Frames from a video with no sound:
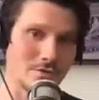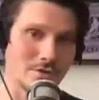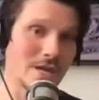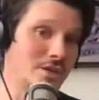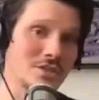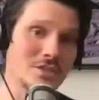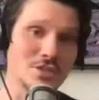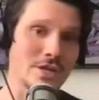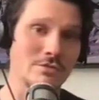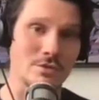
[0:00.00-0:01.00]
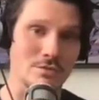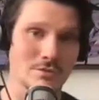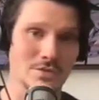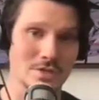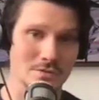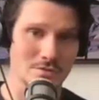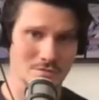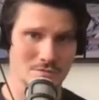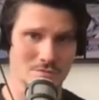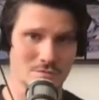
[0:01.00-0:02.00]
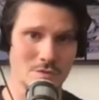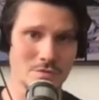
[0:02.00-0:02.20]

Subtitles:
yeah, just in general. Was it what